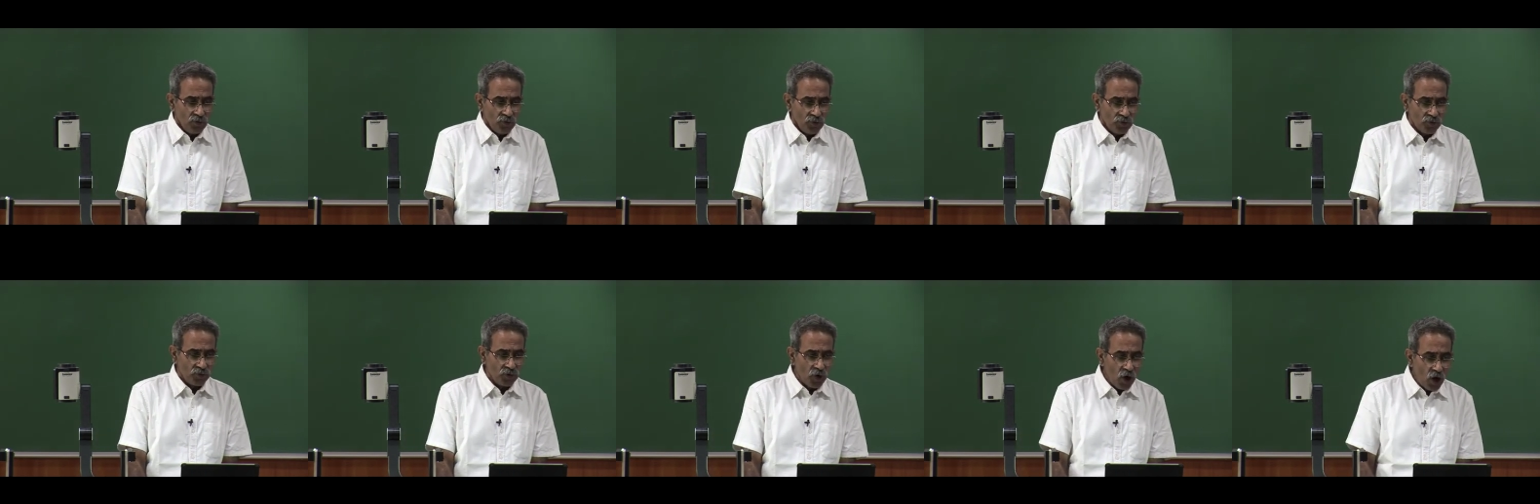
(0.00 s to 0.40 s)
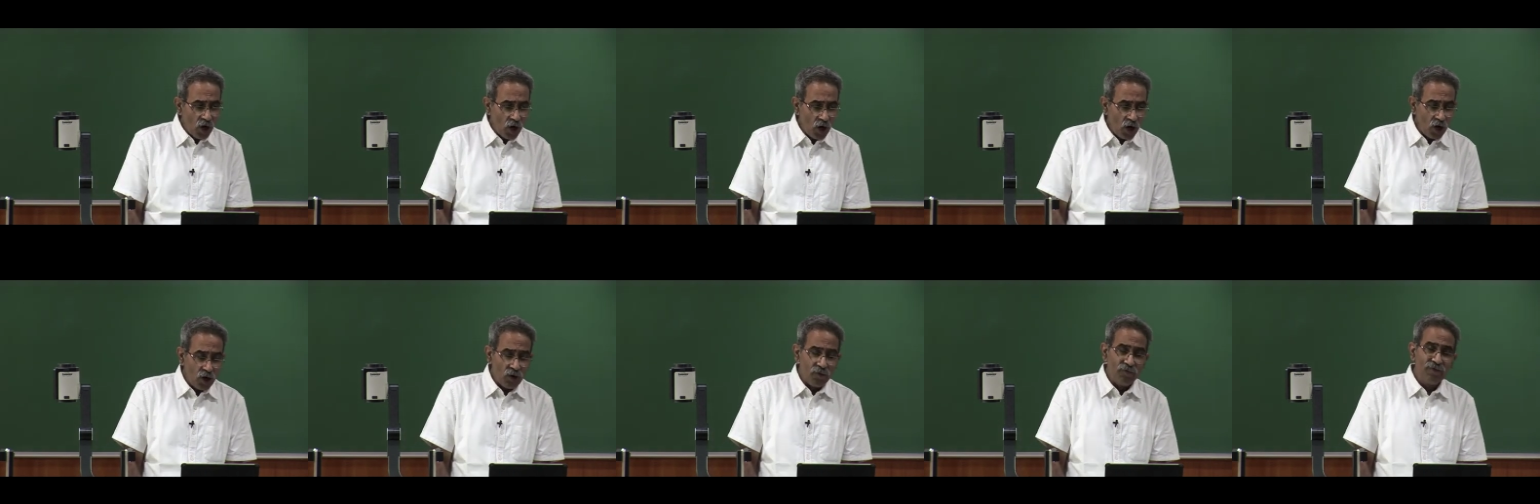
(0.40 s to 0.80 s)

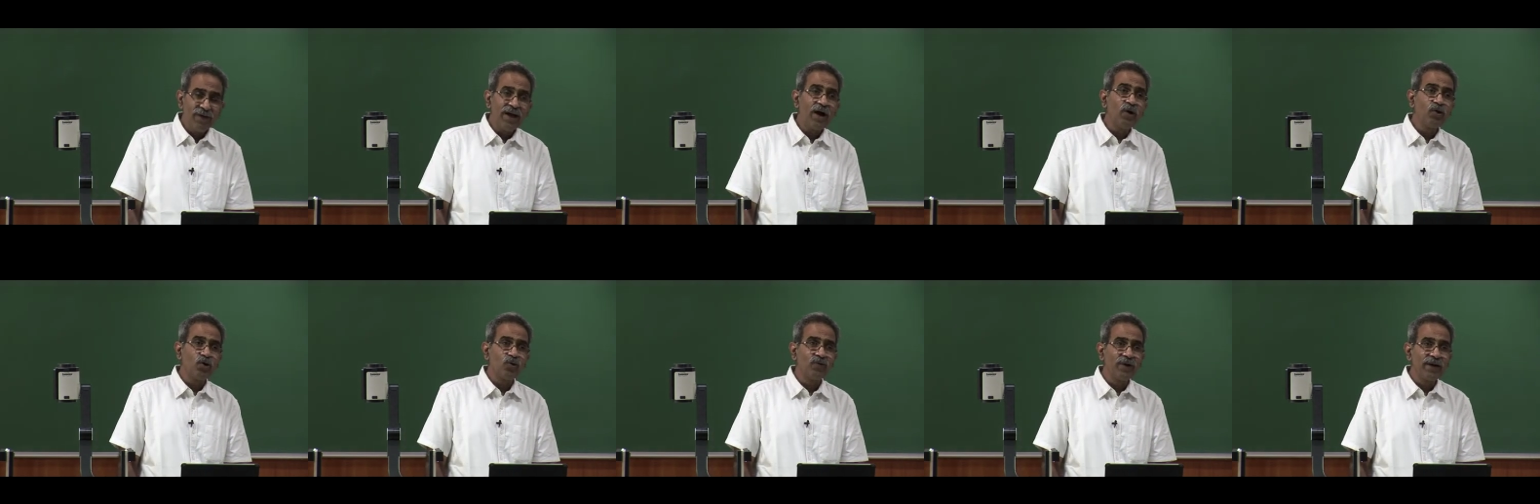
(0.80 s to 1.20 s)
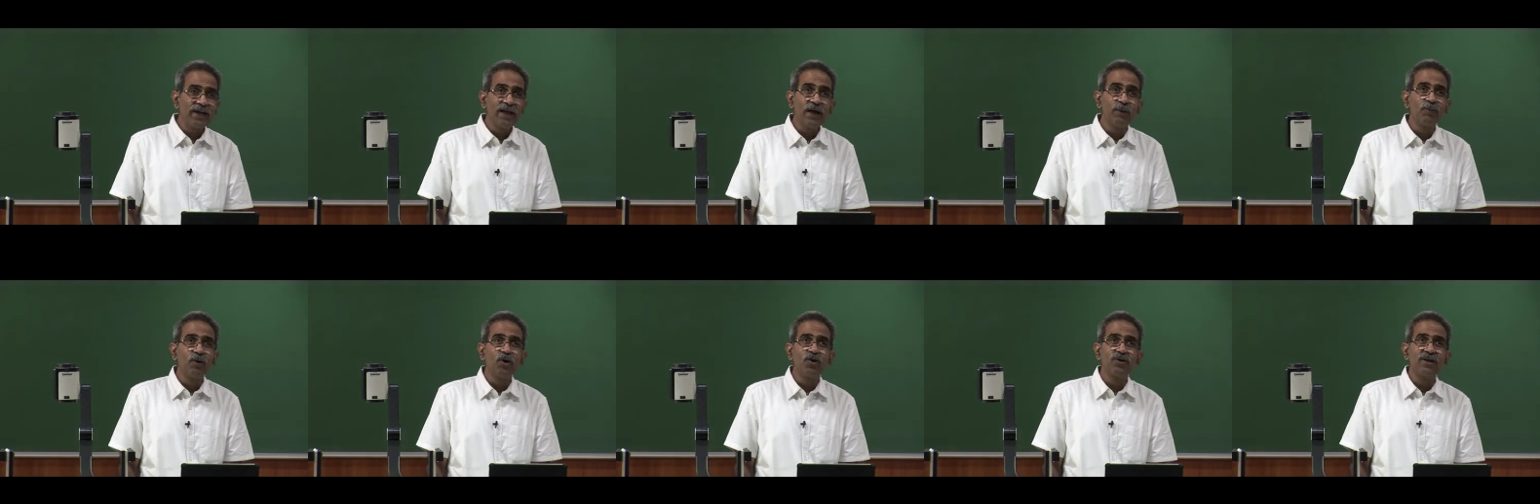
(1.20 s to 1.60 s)
So, we have to worry
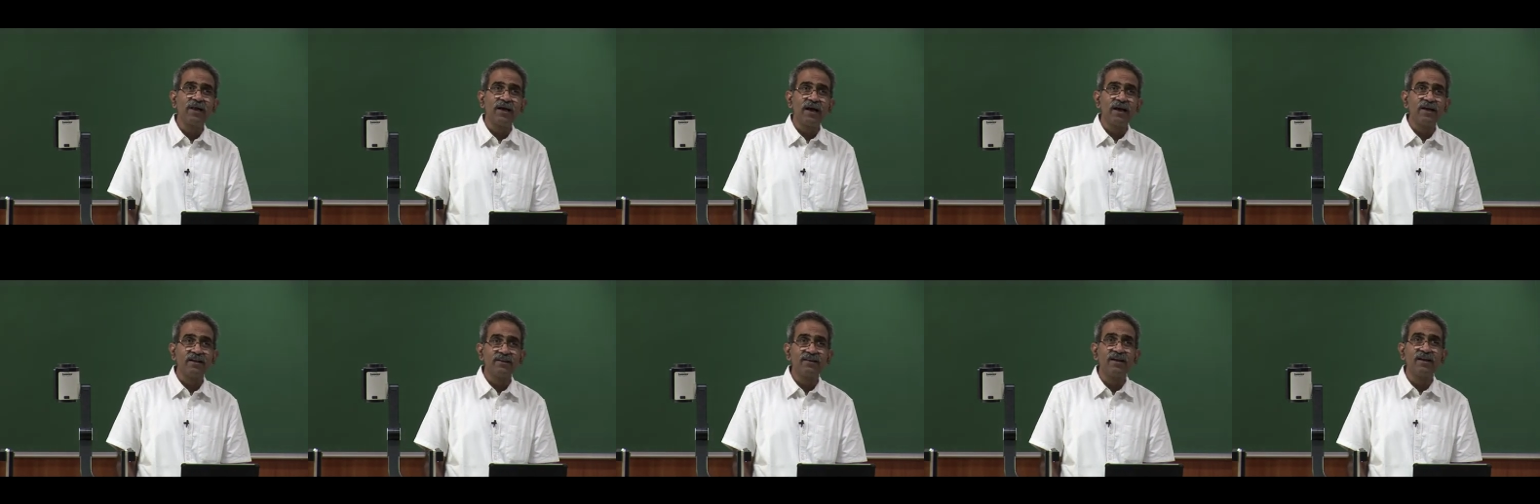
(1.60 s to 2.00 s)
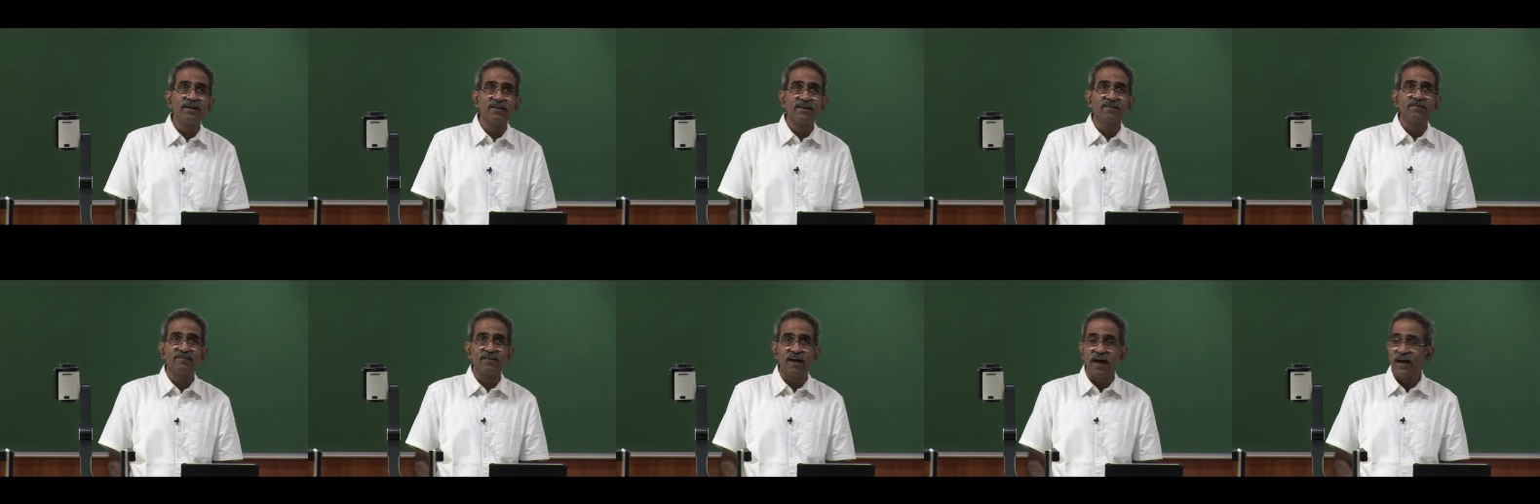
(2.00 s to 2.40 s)
about the earth and
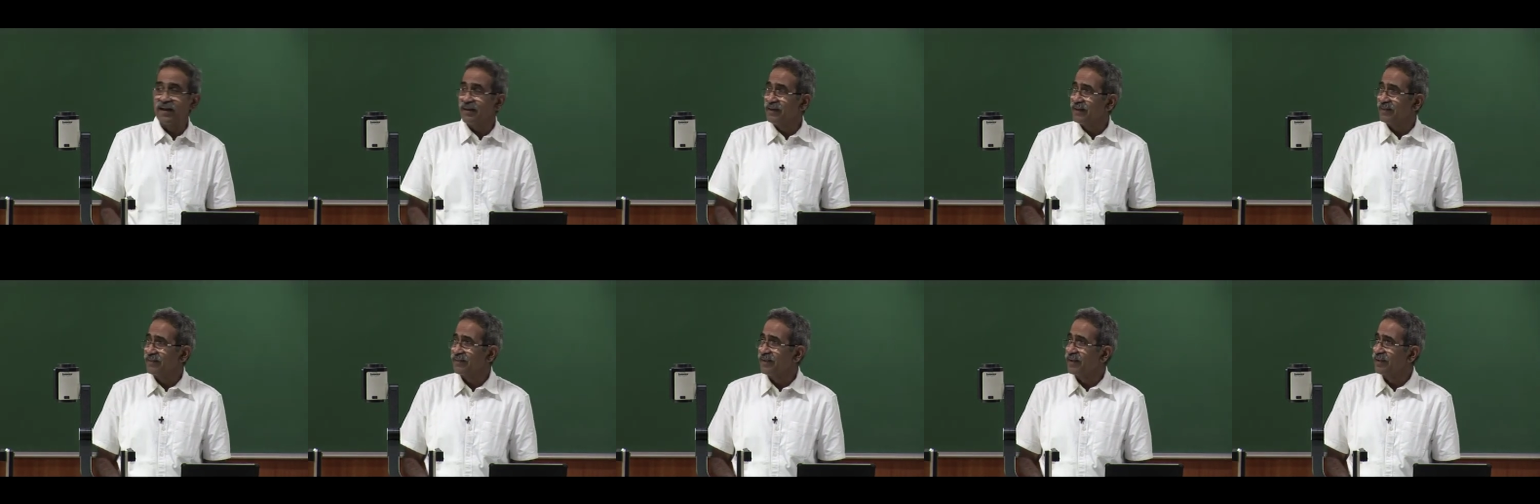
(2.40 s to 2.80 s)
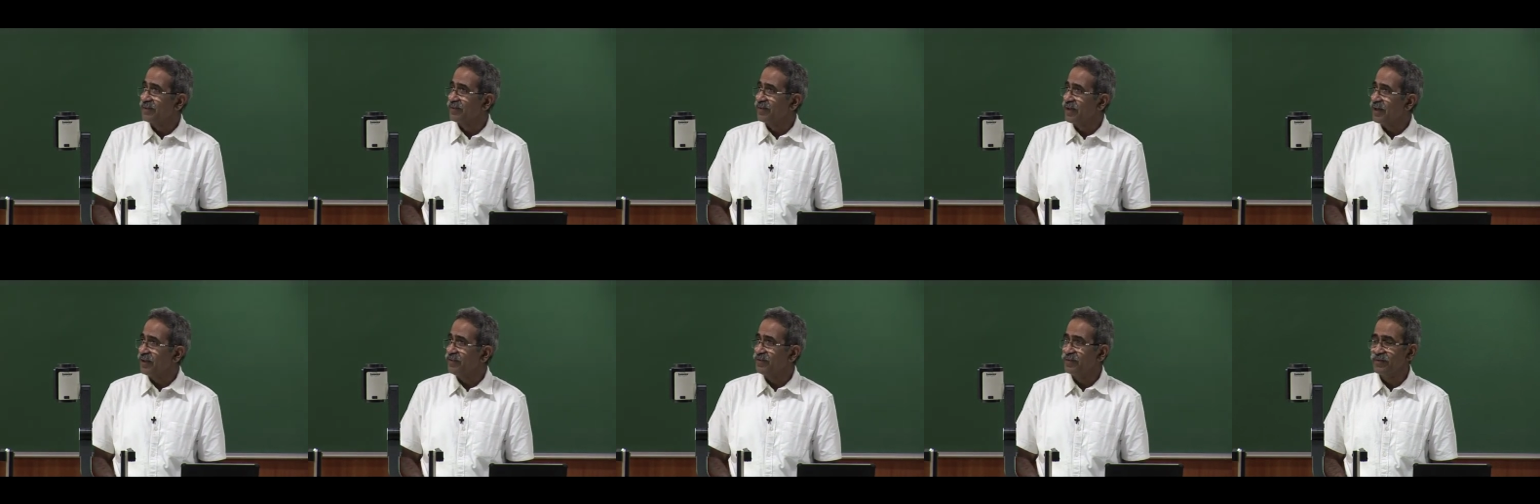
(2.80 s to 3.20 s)
the star
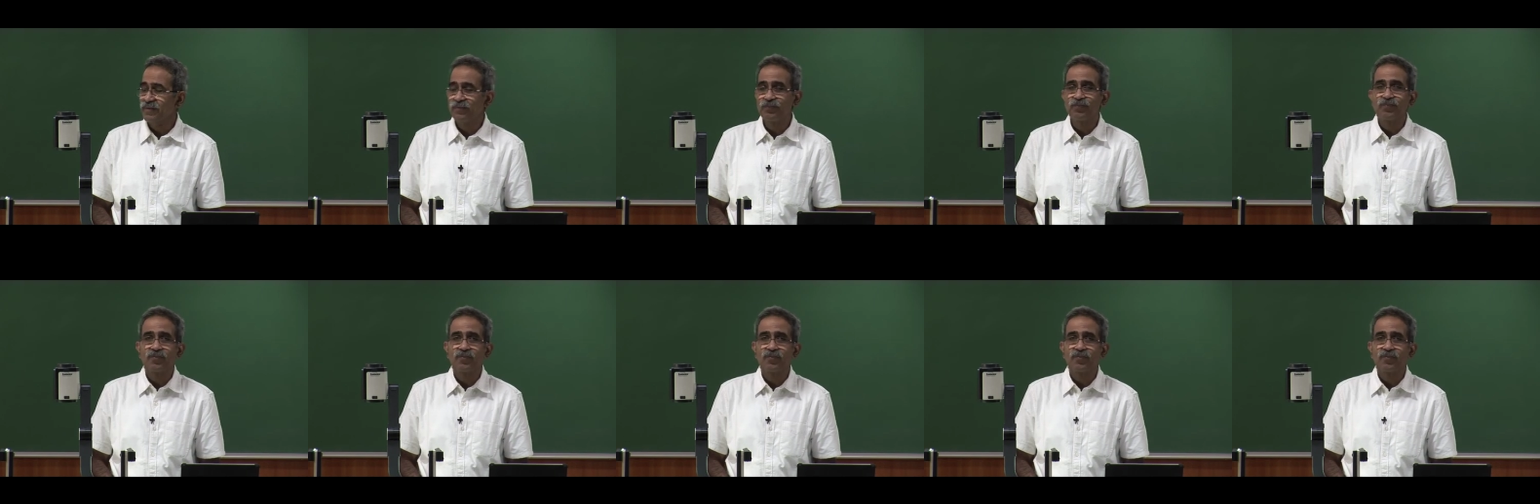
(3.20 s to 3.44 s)
distances.